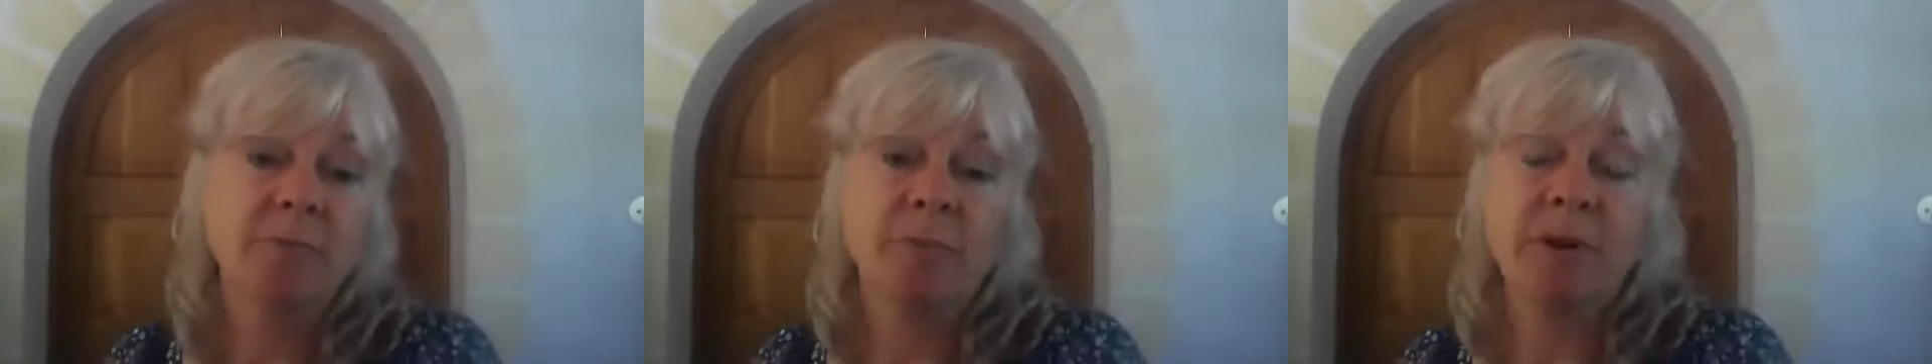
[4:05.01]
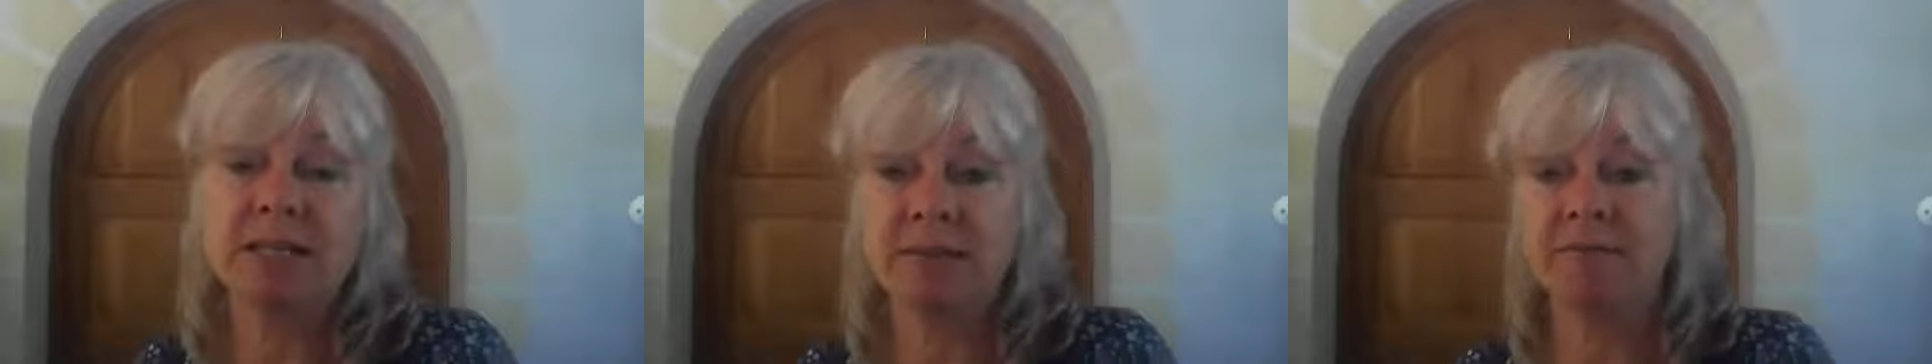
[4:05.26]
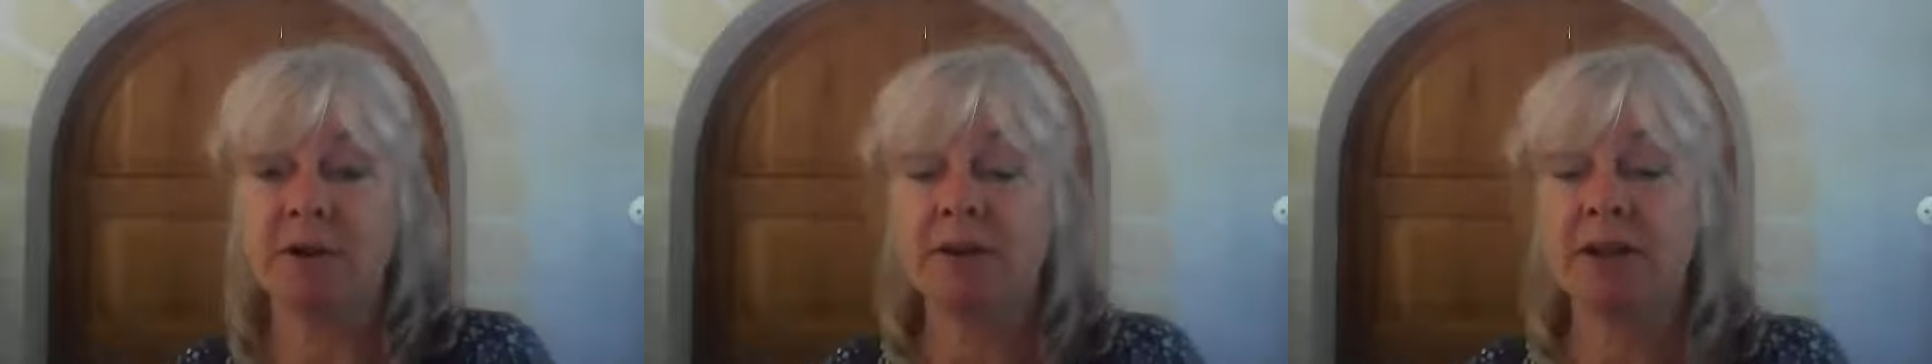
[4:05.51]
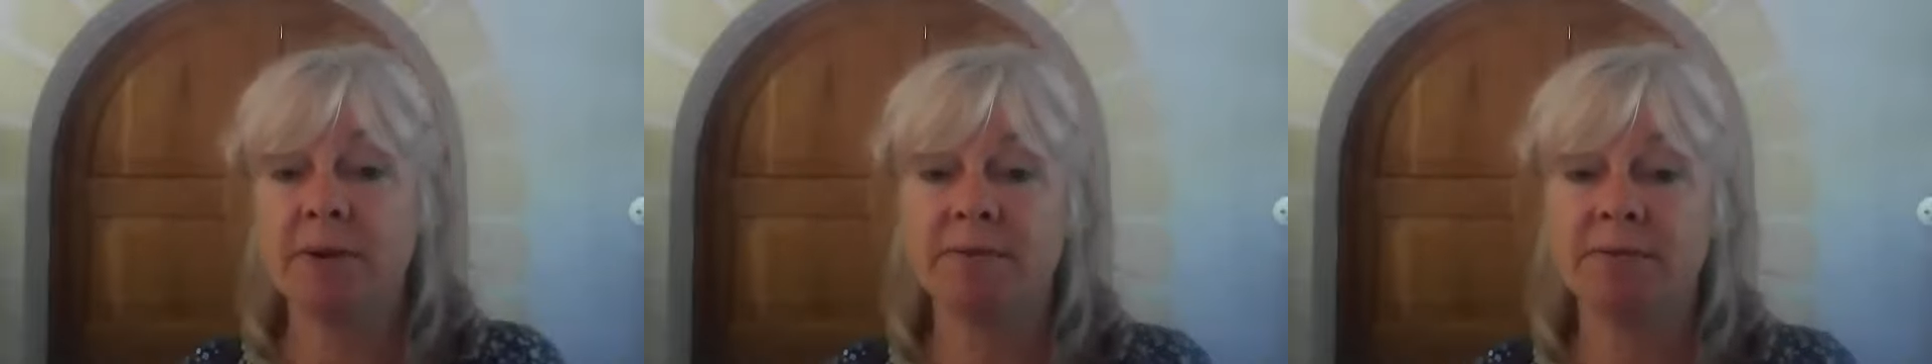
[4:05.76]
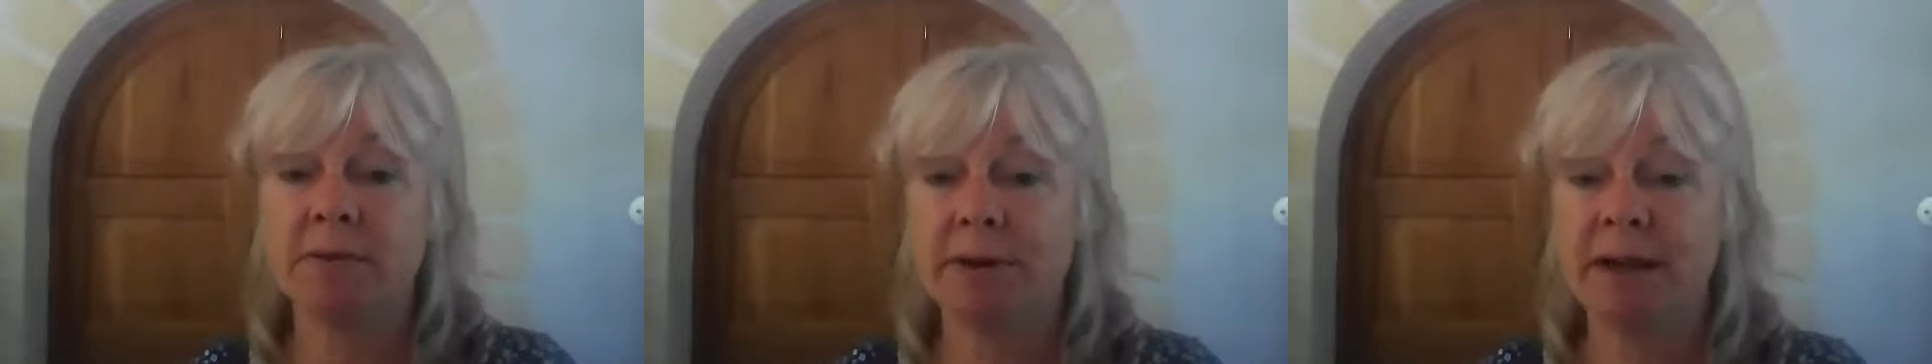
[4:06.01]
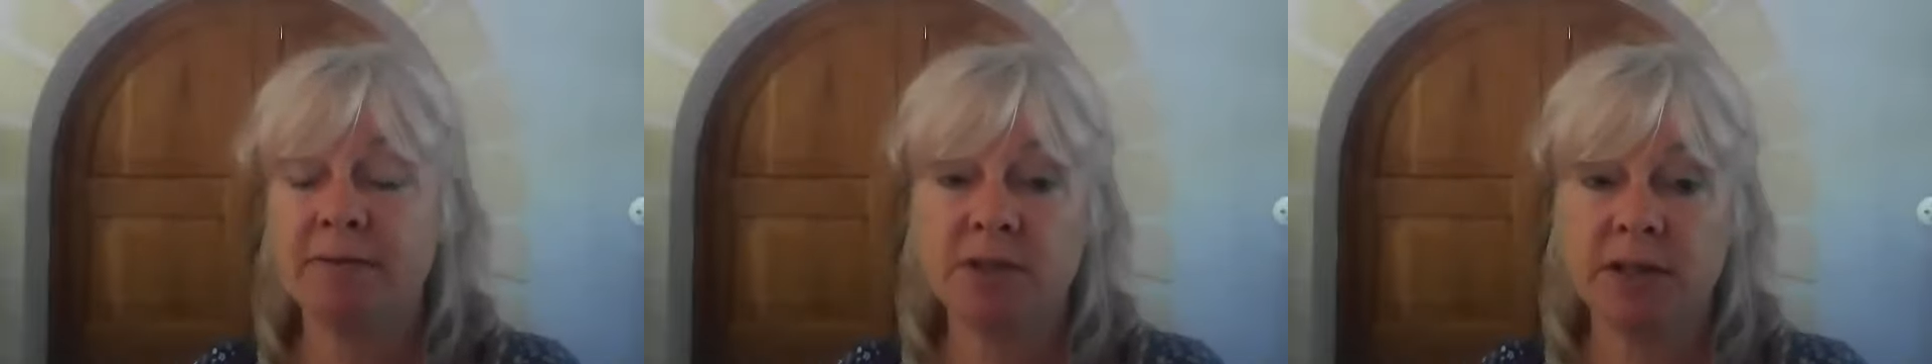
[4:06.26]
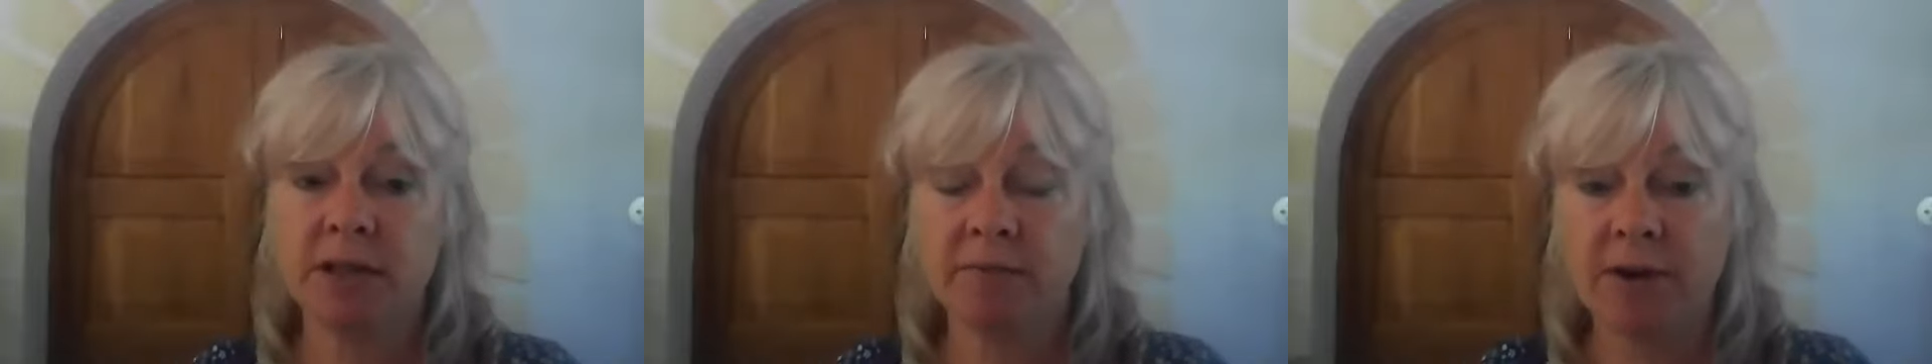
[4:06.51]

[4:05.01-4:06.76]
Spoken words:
But it's a very quick way of doing it.